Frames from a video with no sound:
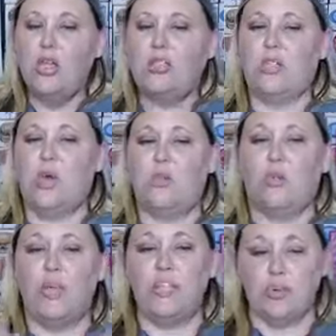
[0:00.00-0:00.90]
So
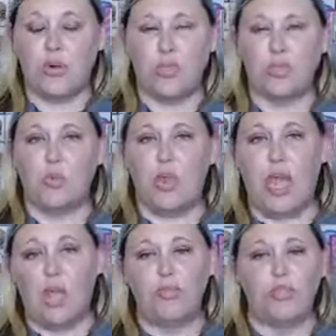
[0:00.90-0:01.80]
the resources will
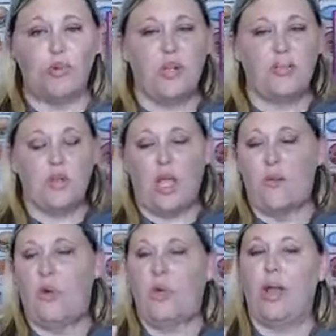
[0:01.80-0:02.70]
help students
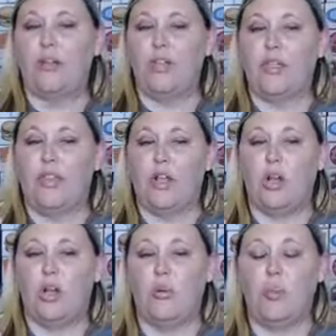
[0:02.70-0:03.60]
become aware that
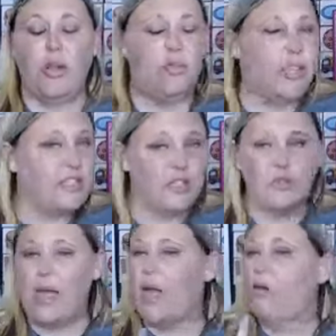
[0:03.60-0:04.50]
they're putting things in
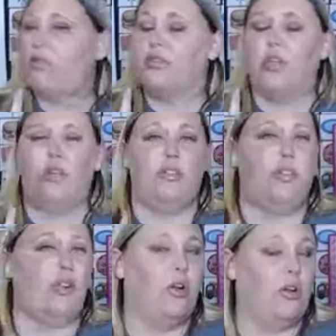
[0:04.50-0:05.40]
their mouth, that
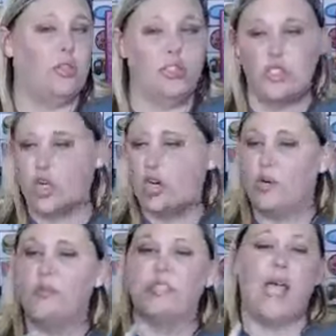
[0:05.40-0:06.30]
there's
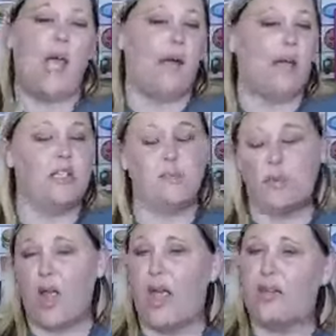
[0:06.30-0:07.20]
germs, how it can
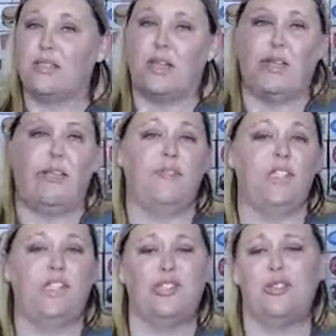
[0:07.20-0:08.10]
spread. It's going to give
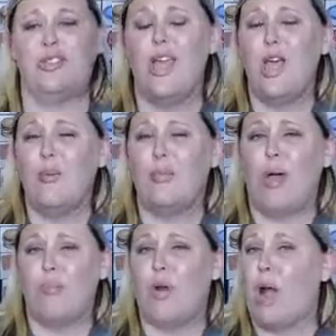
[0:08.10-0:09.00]
teachers
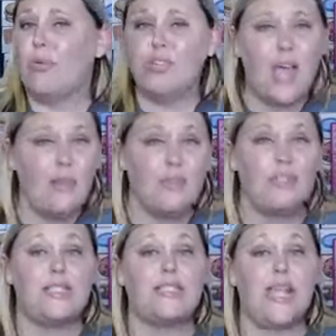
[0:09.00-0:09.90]
proper time to
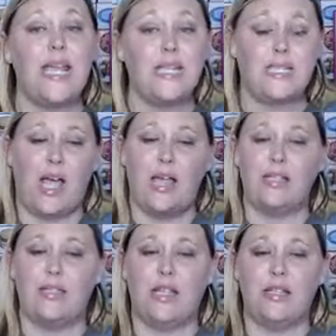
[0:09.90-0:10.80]

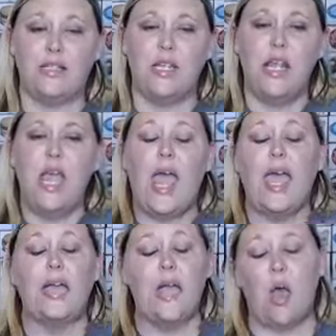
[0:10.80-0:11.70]
sanitize it,
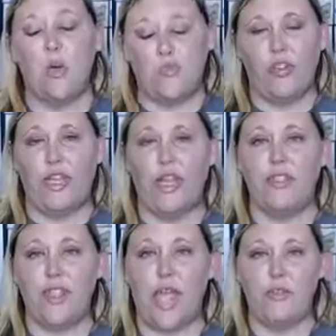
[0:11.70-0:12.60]
and hopefully
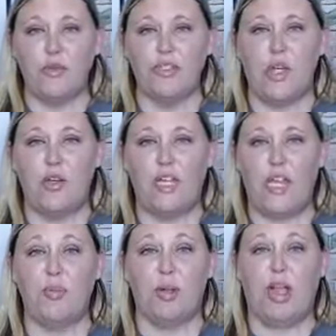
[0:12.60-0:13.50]
in the end result,
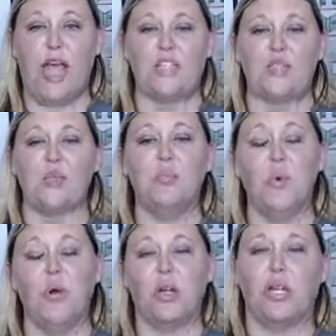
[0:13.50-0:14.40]
keep your classroom
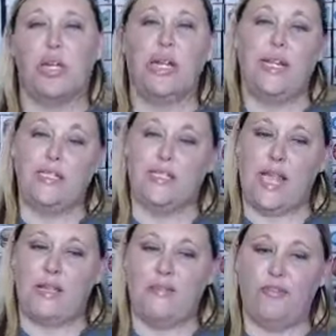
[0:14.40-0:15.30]
more clean and
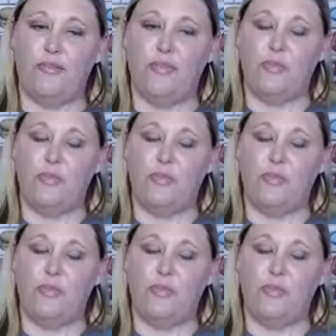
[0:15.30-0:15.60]
safe.